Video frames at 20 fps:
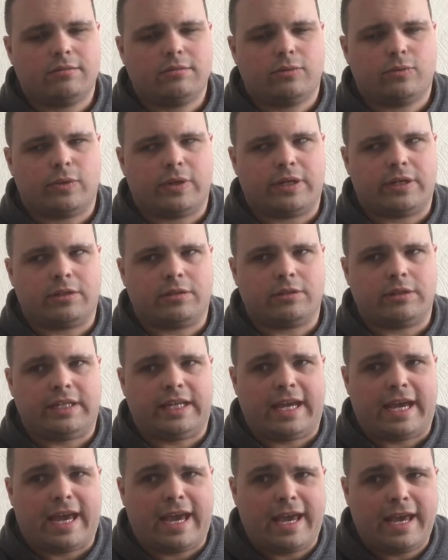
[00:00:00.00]
well,
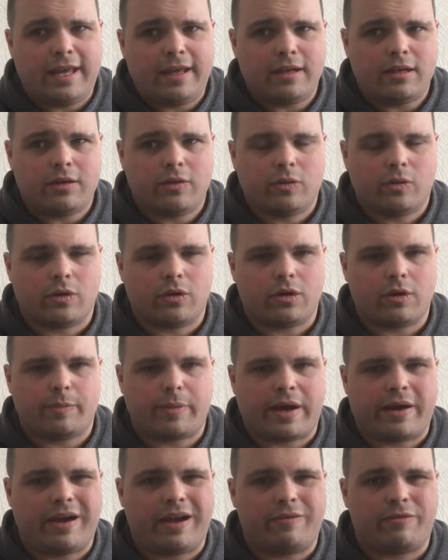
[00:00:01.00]
yeah, what
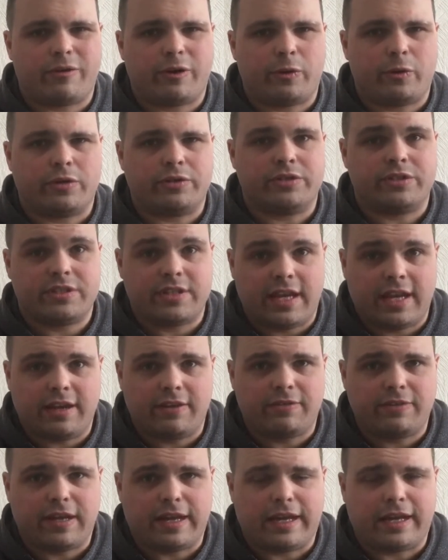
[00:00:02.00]
about everyone's
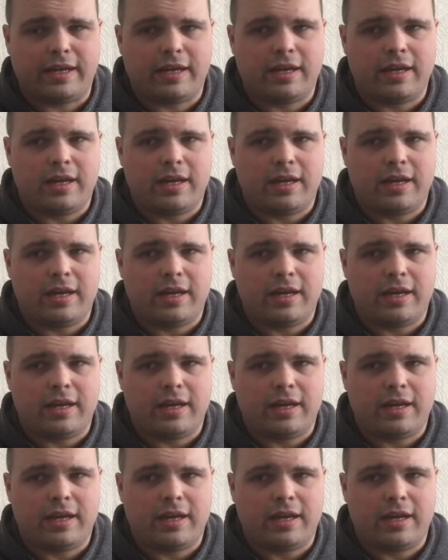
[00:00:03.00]
safety?